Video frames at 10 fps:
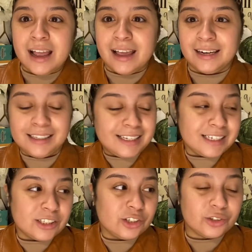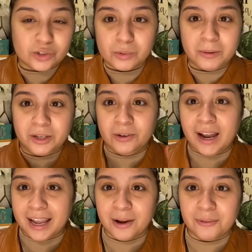And I think it's super cute. I
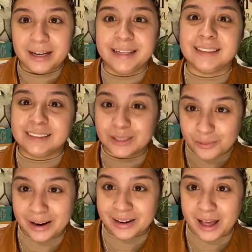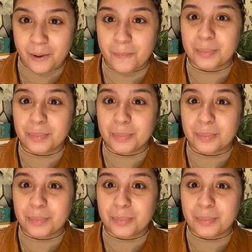can't wait to wear it out.